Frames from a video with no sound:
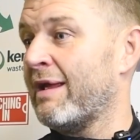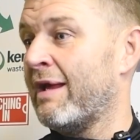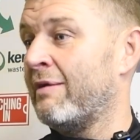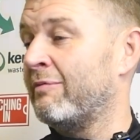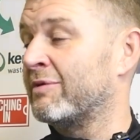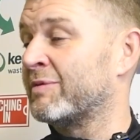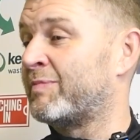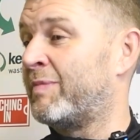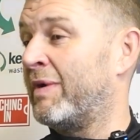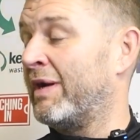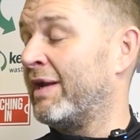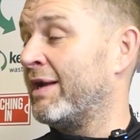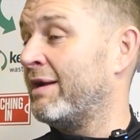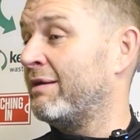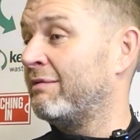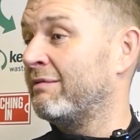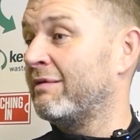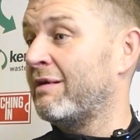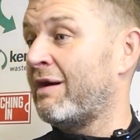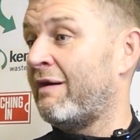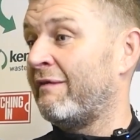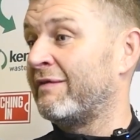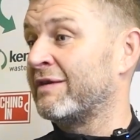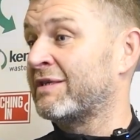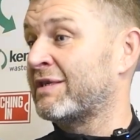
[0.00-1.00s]
It was brilliant.
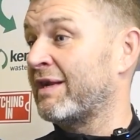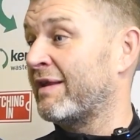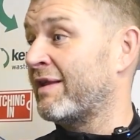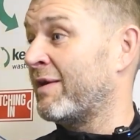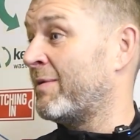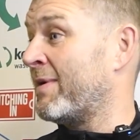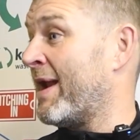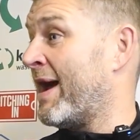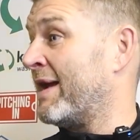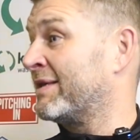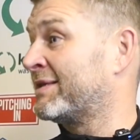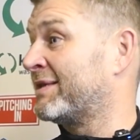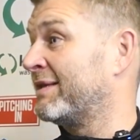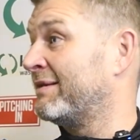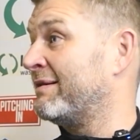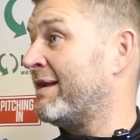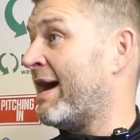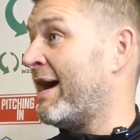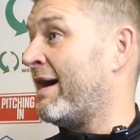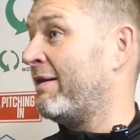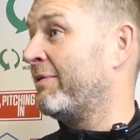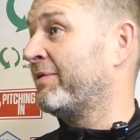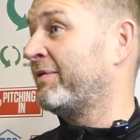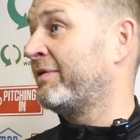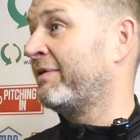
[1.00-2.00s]
Obviously, they were nice and
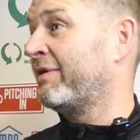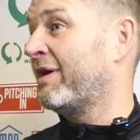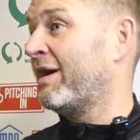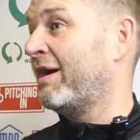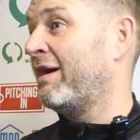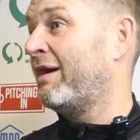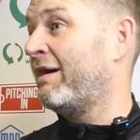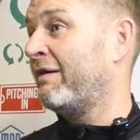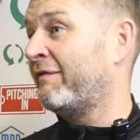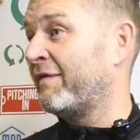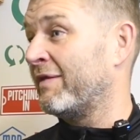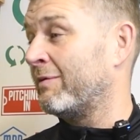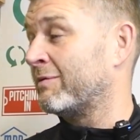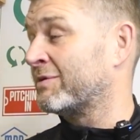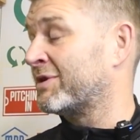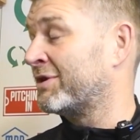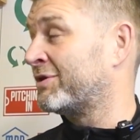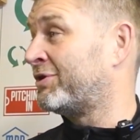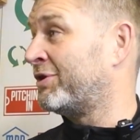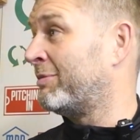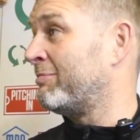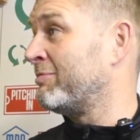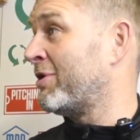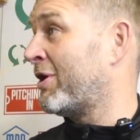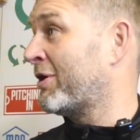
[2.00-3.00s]
loud. I think there was a
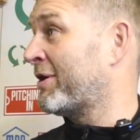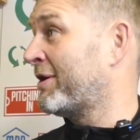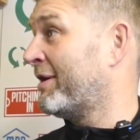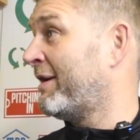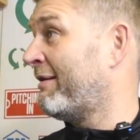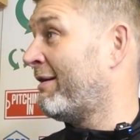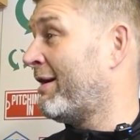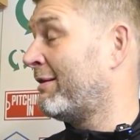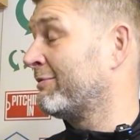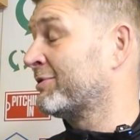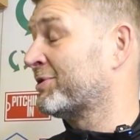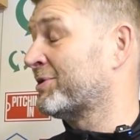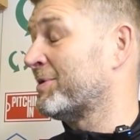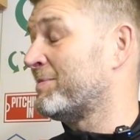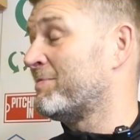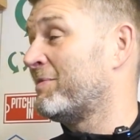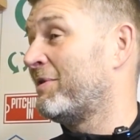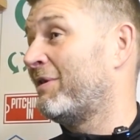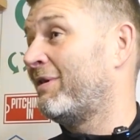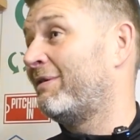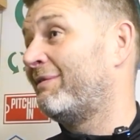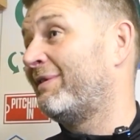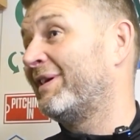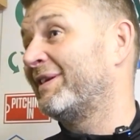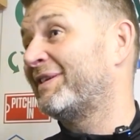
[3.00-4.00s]
drum knocking around
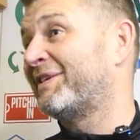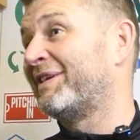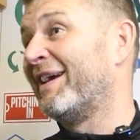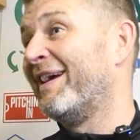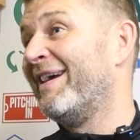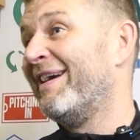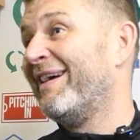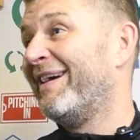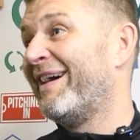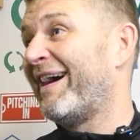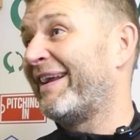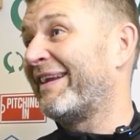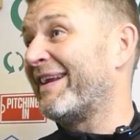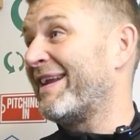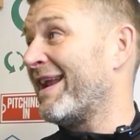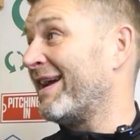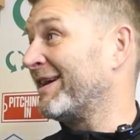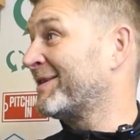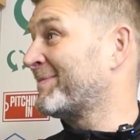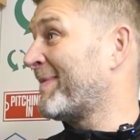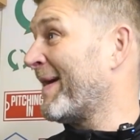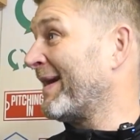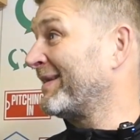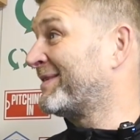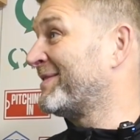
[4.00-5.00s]
somewhere, which I didn't
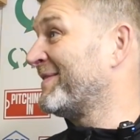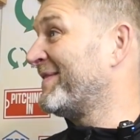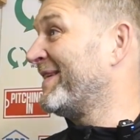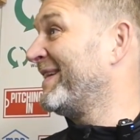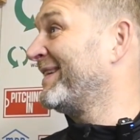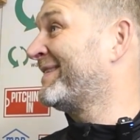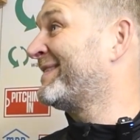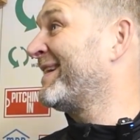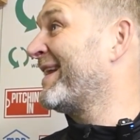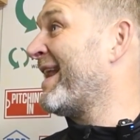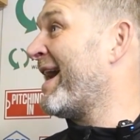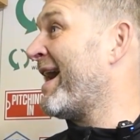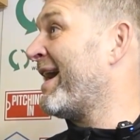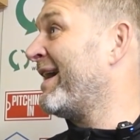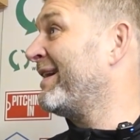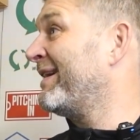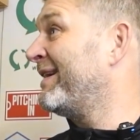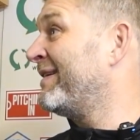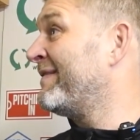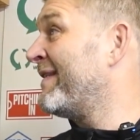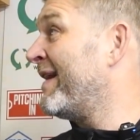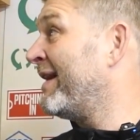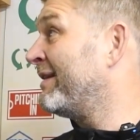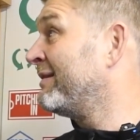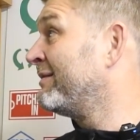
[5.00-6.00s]
expect to hear tonight.
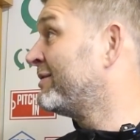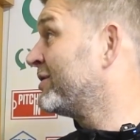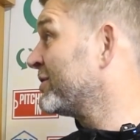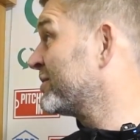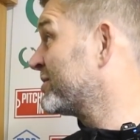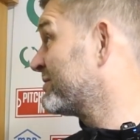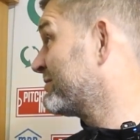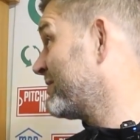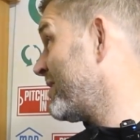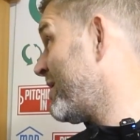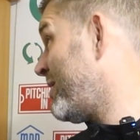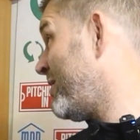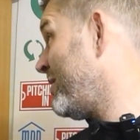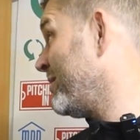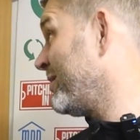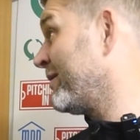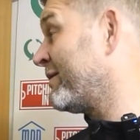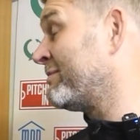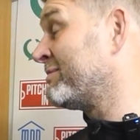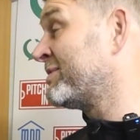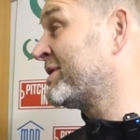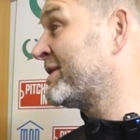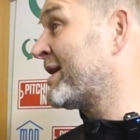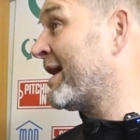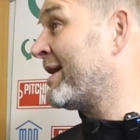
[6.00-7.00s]
And then just all of
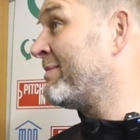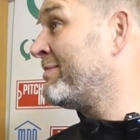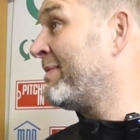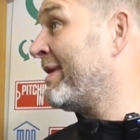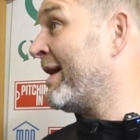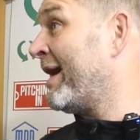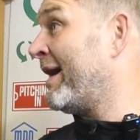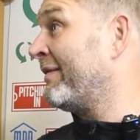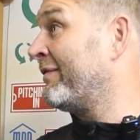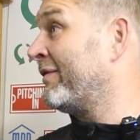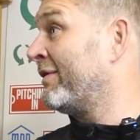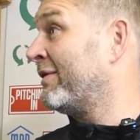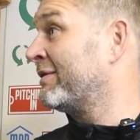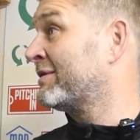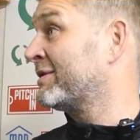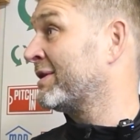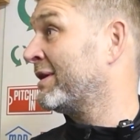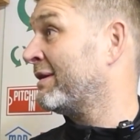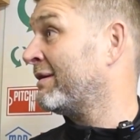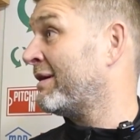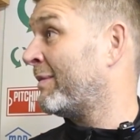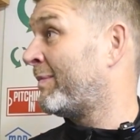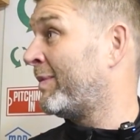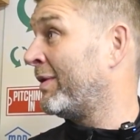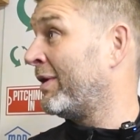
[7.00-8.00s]
them staying behind there
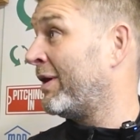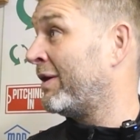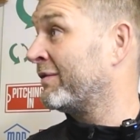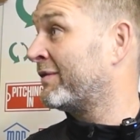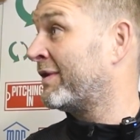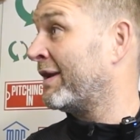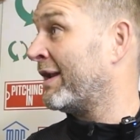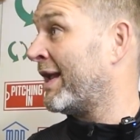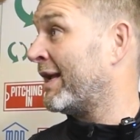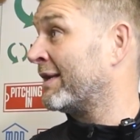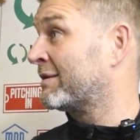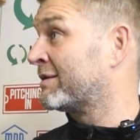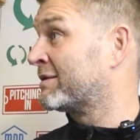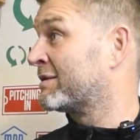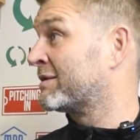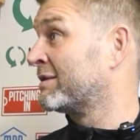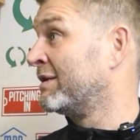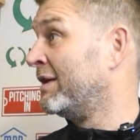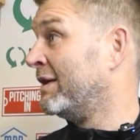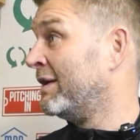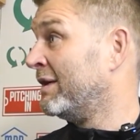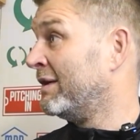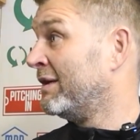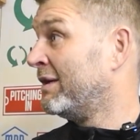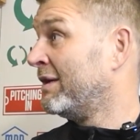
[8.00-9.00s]
to applaud the lads'
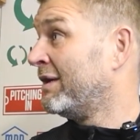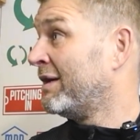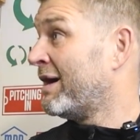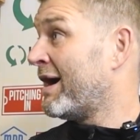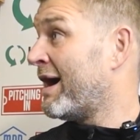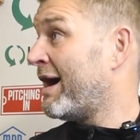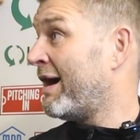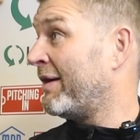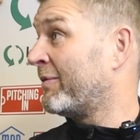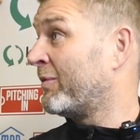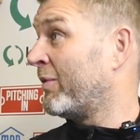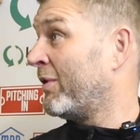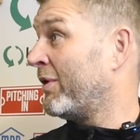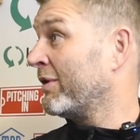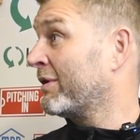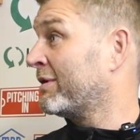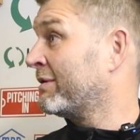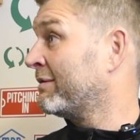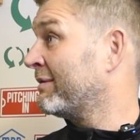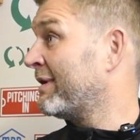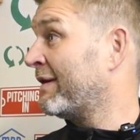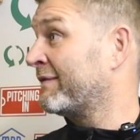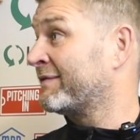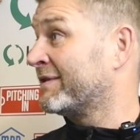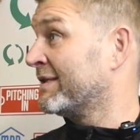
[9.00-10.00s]
hard work
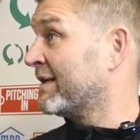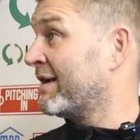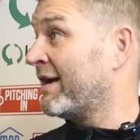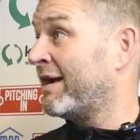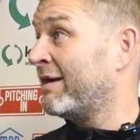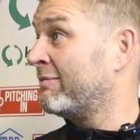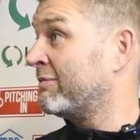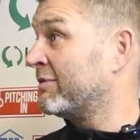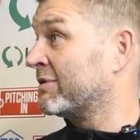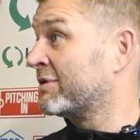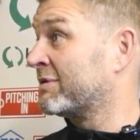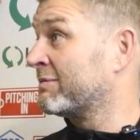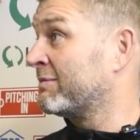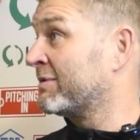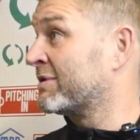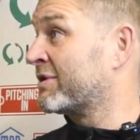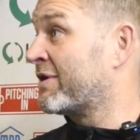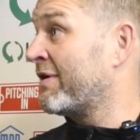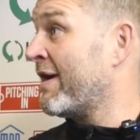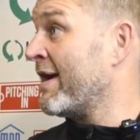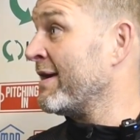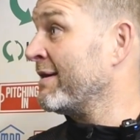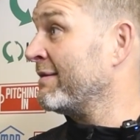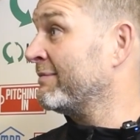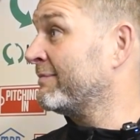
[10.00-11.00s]
after the game was
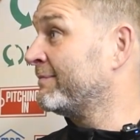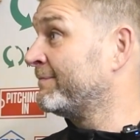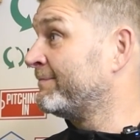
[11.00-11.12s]
great.